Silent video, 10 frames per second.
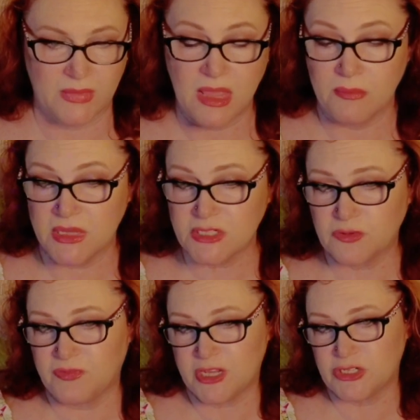Mr.
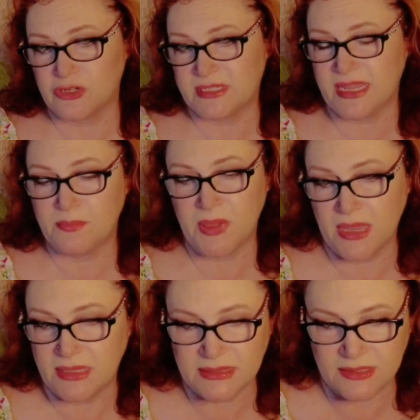Fisher seemed
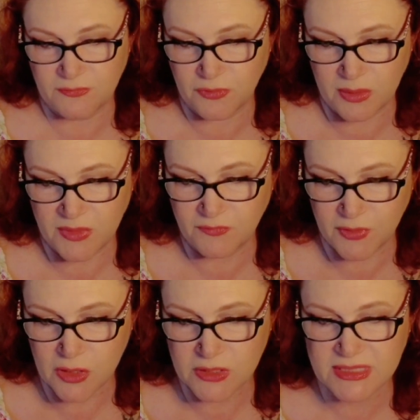penitent from the
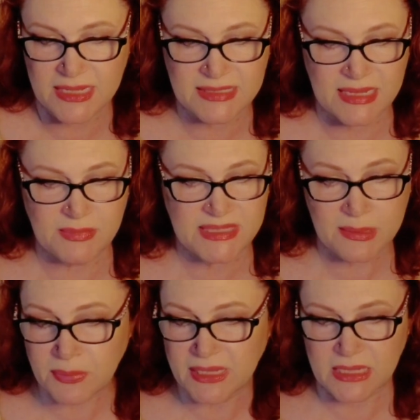first and seemed
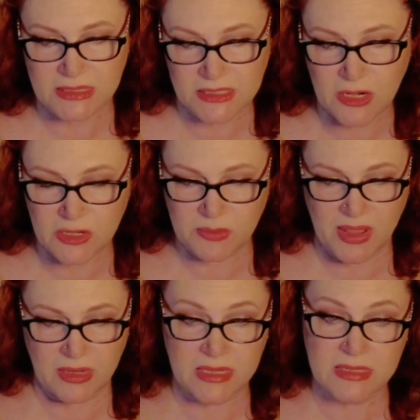deeply concerned about his